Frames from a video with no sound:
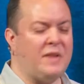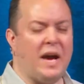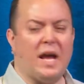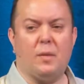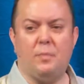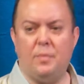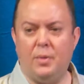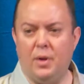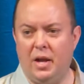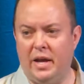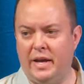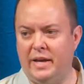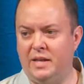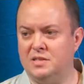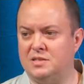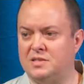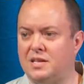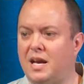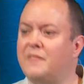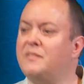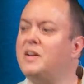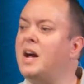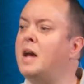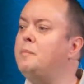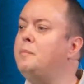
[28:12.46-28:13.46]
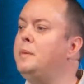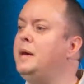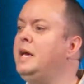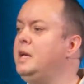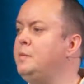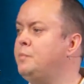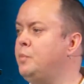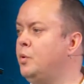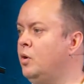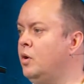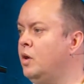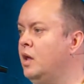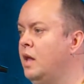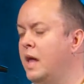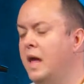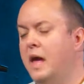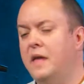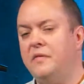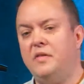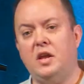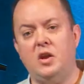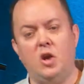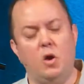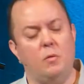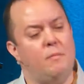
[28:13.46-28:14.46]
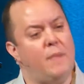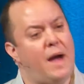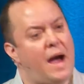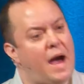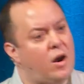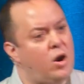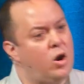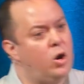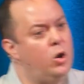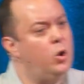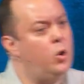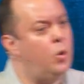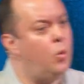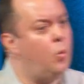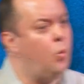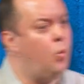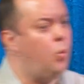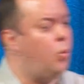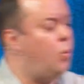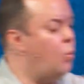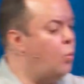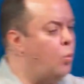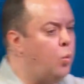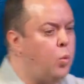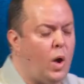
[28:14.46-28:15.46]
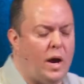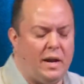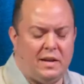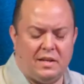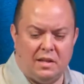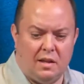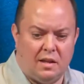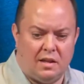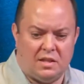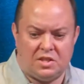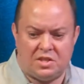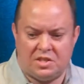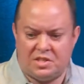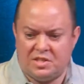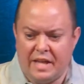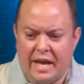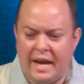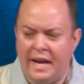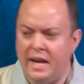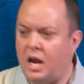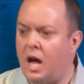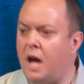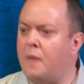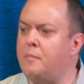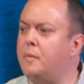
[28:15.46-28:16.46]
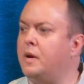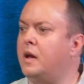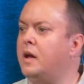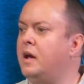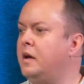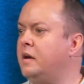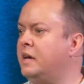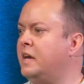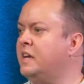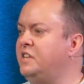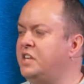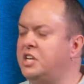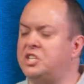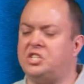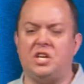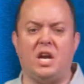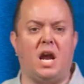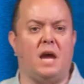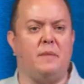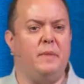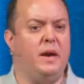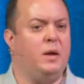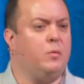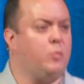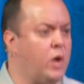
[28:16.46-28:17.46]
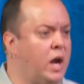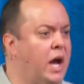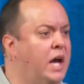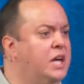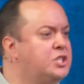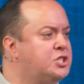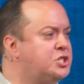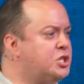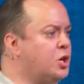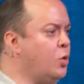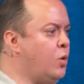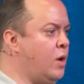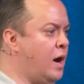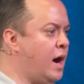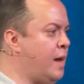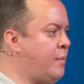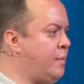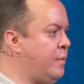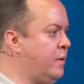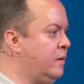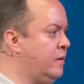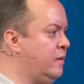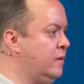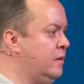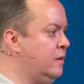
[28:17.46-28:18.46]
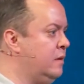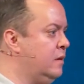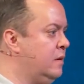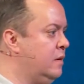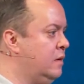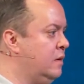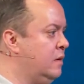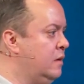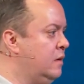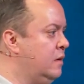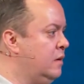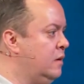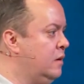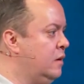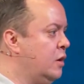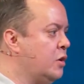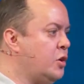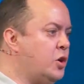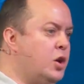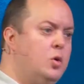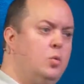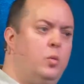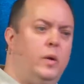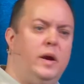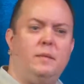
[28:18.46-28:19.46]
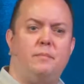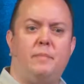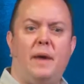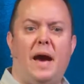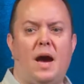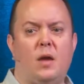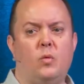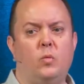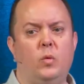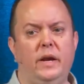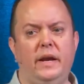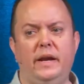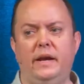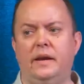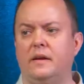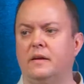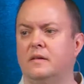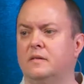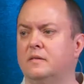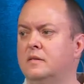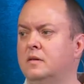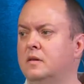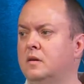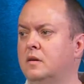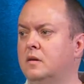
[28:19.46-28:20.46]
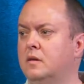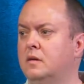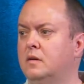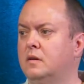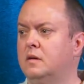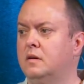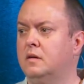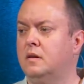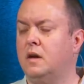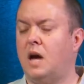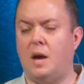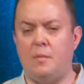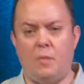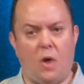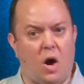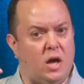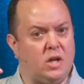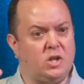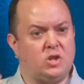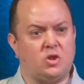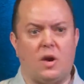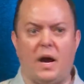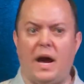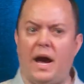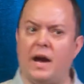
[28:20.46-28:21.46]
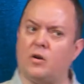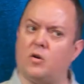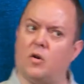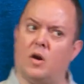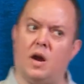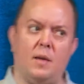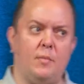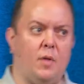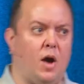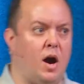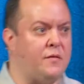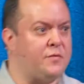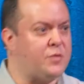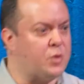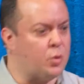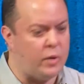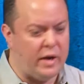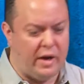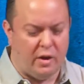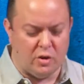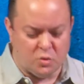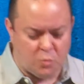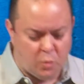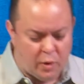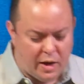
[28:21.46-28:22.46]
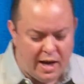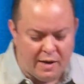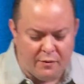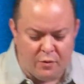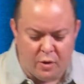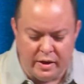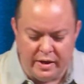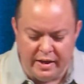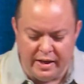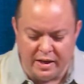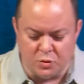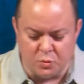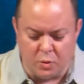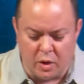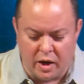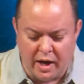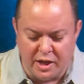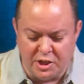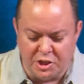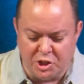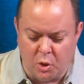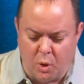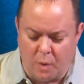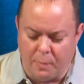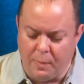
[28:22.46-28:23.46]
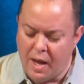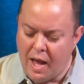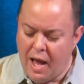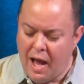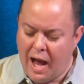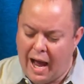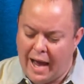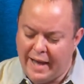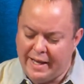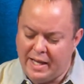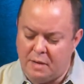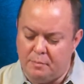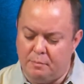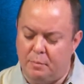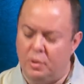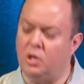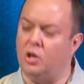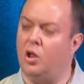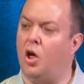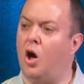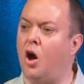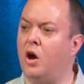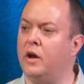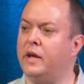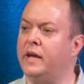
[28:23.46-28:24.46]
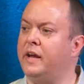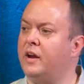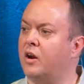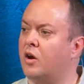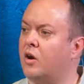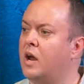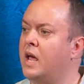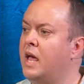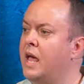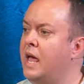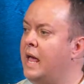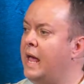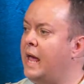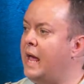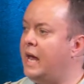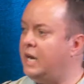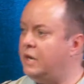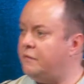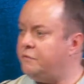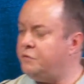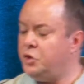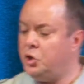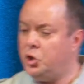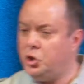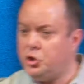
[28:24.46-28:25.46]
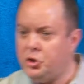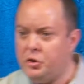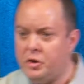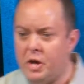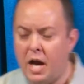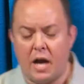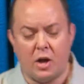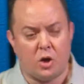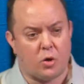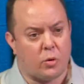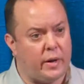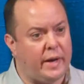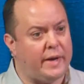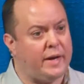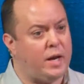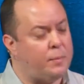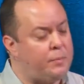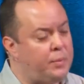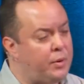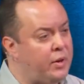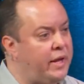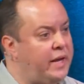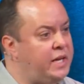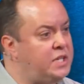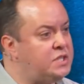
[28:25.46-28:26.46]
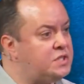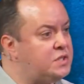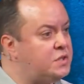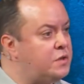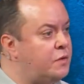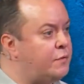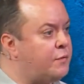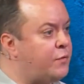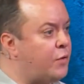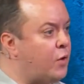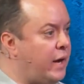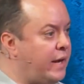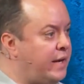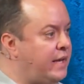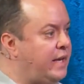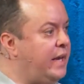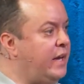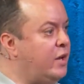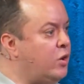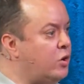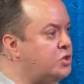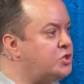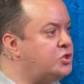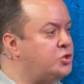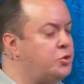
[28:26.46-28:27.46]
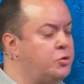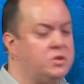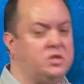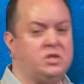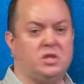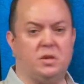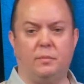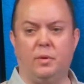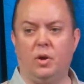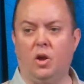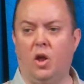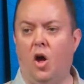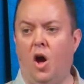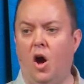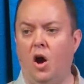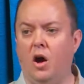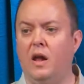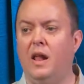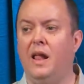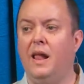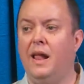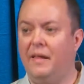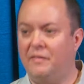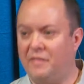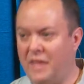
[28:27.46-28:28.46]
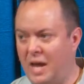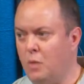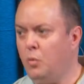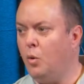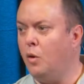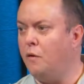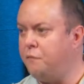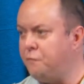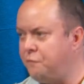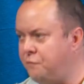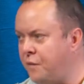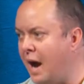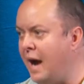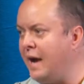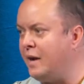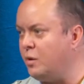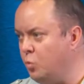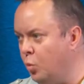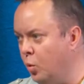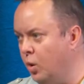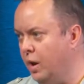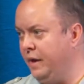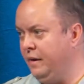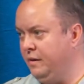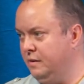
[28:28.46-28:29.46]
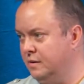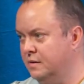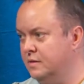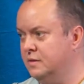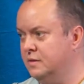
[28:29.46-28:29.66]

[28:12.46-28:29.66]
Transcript: got a place, I've got people that no matter what condition I'm in when I show up, good week, bad week, I'm on track or I'm off the rails, whatever it is, when I show up, I can belong here. And if you do not create a place for a kid or student to belong, they will find one.